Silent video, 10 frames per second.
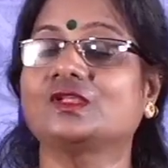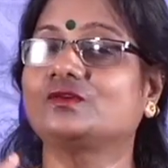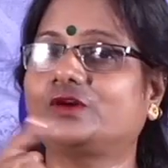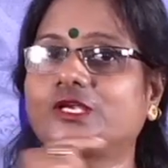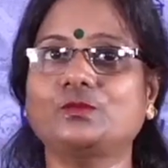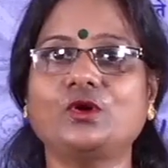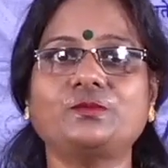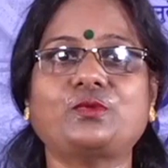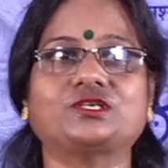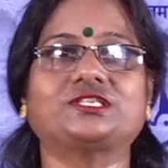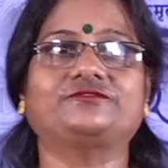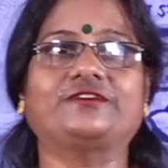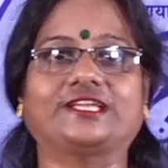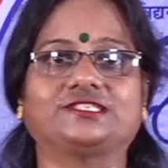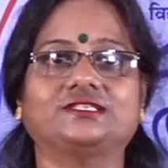one more important
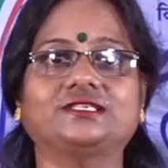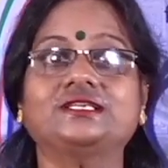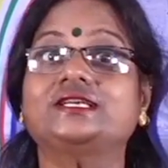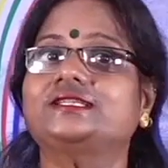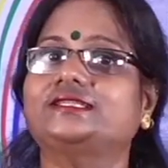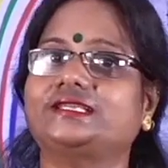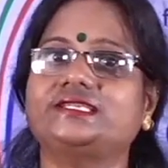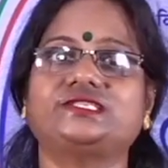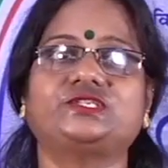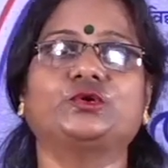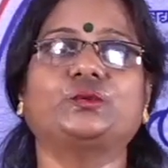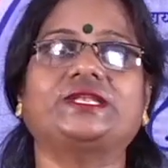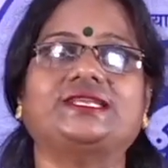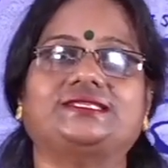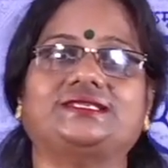factor, that is
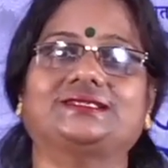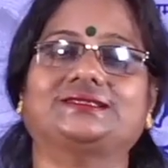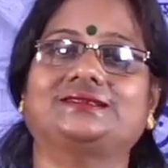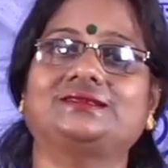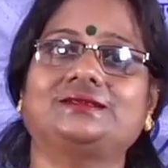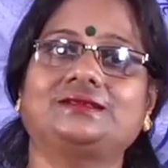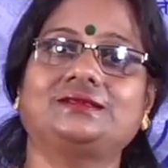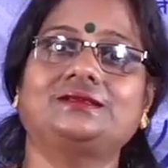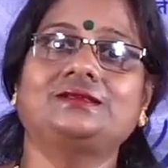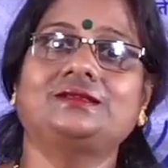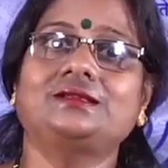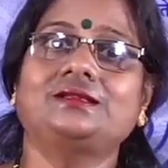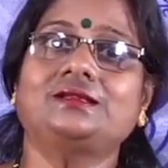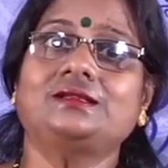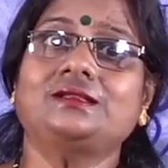humidity.
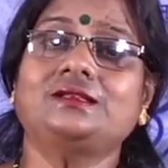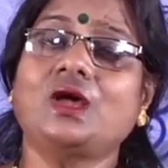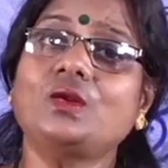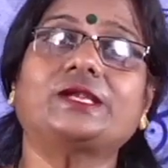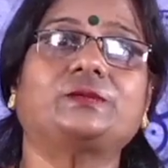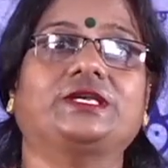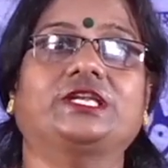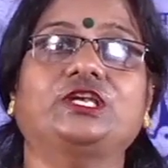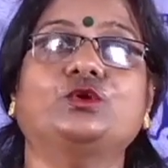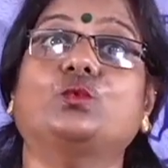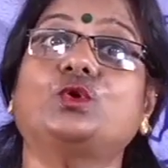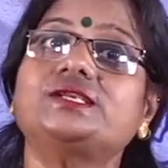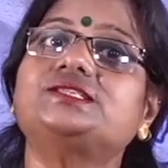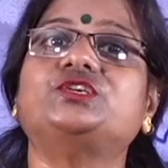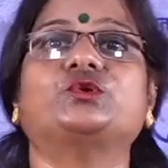Now let me tell you what
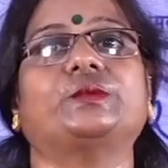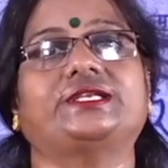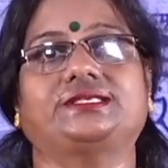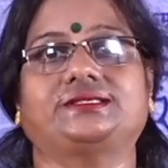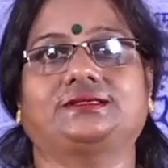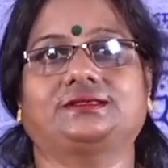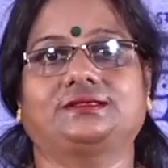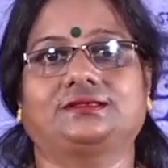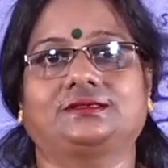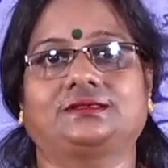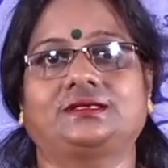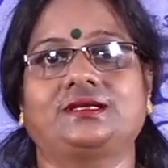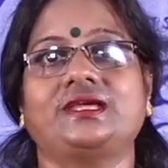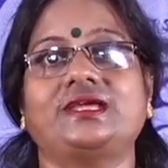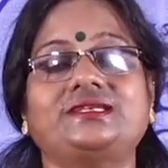is humidity.
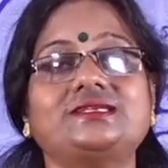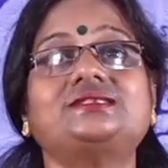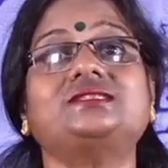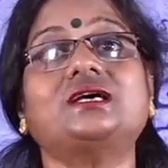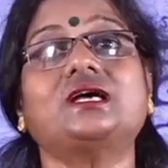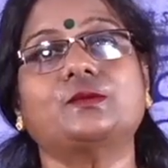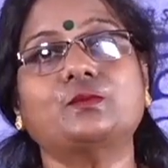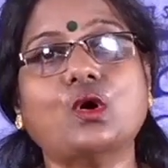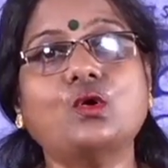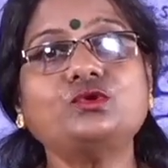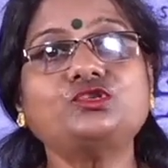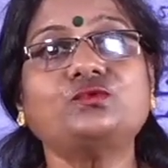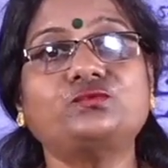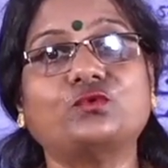It is the amount of